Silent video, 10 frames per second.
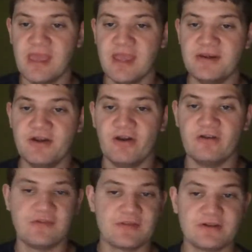No, I don't
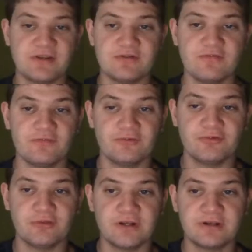think they're going to do a food
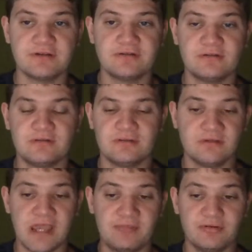court
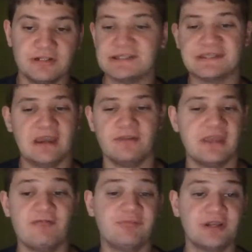at Bergentown. They
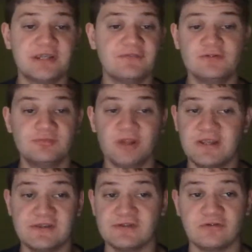have plenty of food
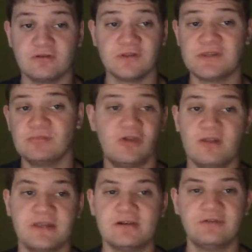places across the mall.
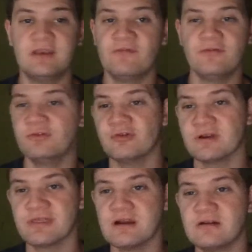They don't need a food court
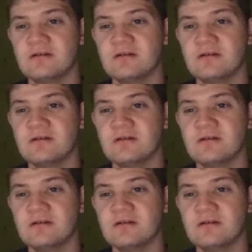there.